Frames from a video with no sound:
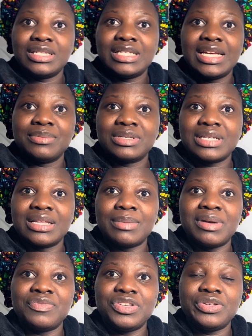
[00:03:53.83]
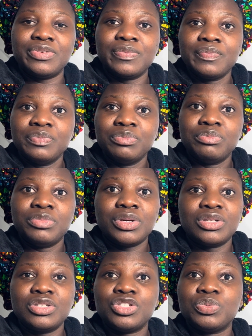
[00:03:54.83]
she came to scatter my video.
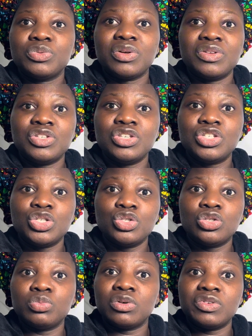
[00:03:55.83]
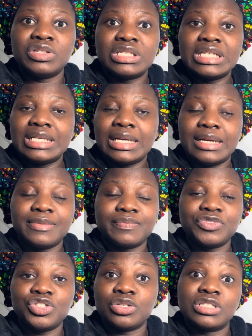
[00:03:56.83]
Because this YouTube bubble thing,
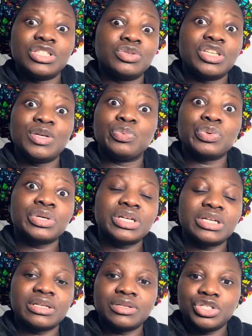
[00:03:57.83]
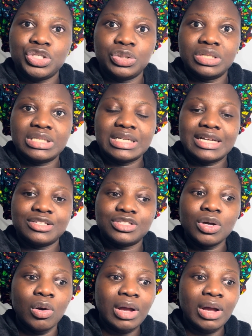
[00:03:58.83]
you just need to keep working. Do you understand? So